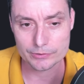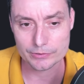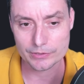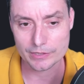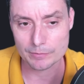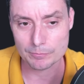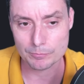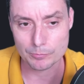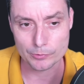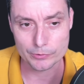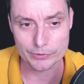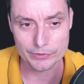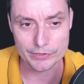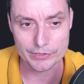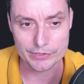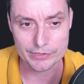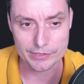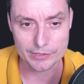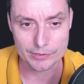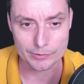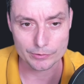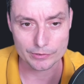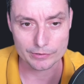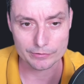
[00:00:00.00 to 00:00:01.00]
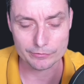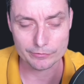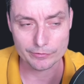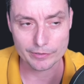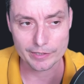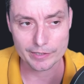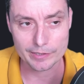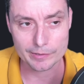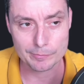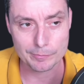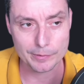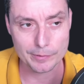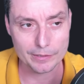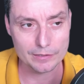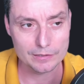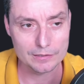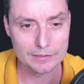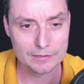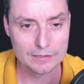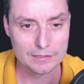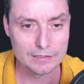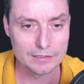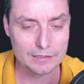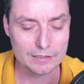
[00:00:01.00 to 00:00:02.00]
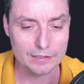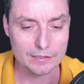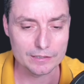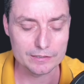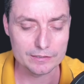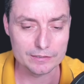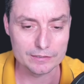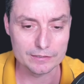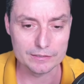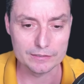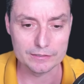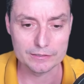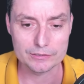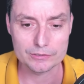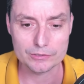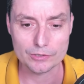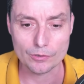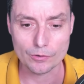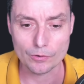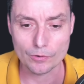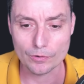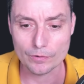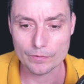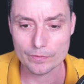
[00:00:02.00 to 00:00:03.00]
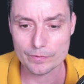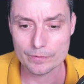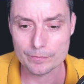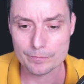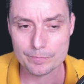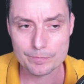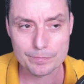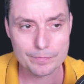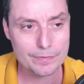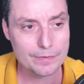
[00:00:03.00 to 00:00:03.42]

you can put this into a variable and so on.